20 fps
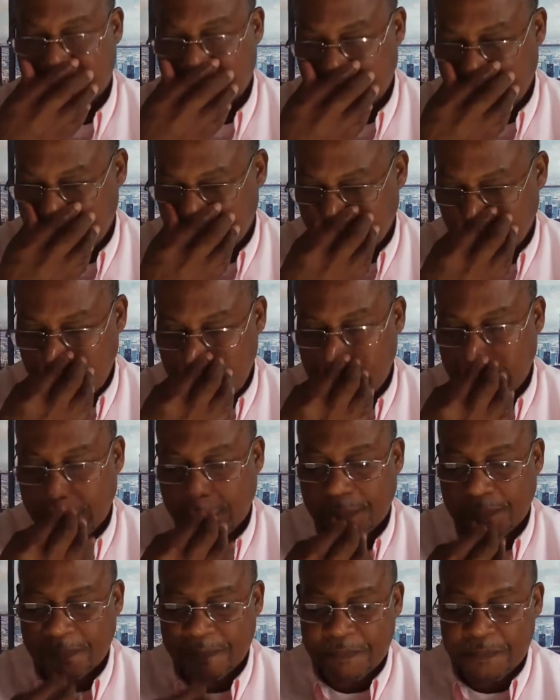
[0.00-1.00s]
That's right.
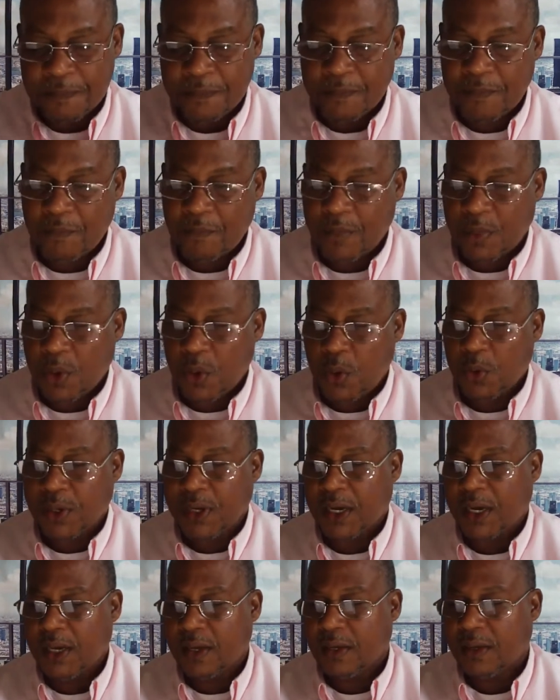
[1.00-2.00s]

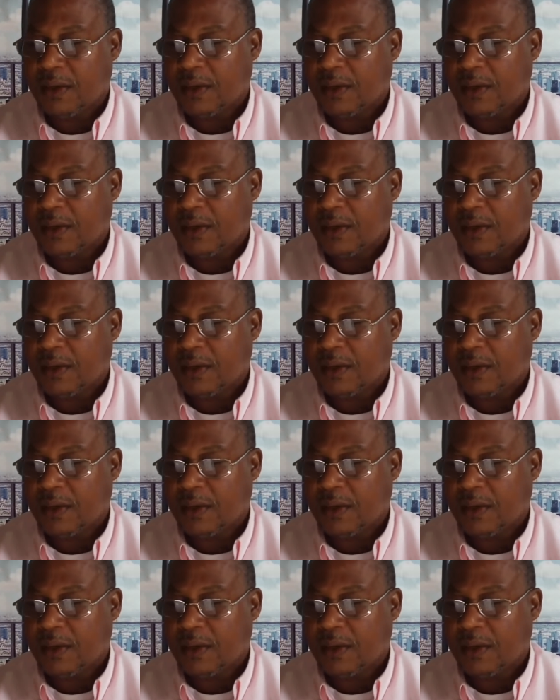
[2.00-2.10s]
Okay.